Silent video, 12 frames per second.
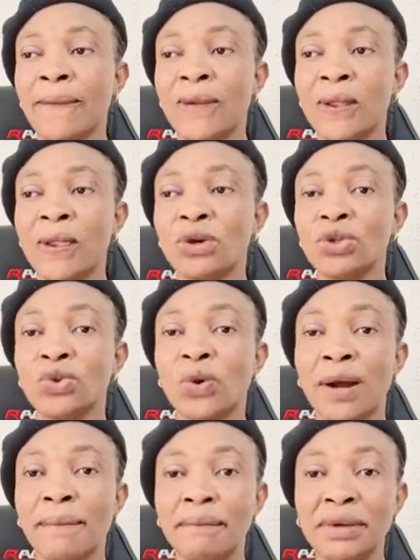You know,
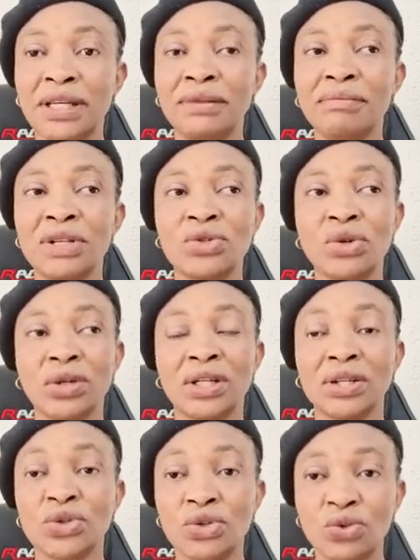you are being
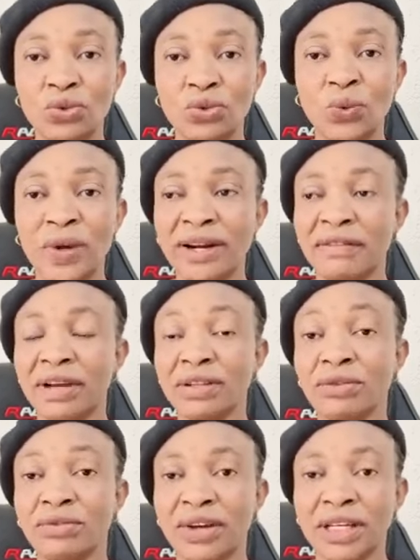misunderstood wherever
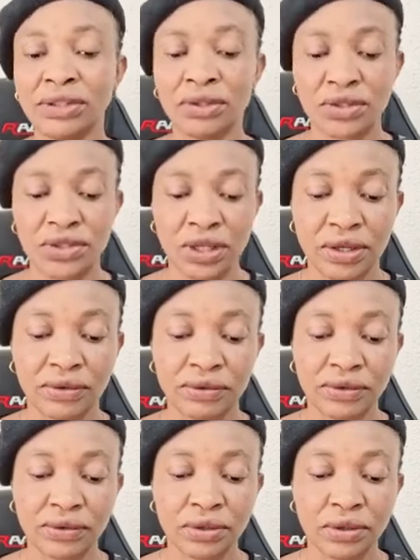you find yourself.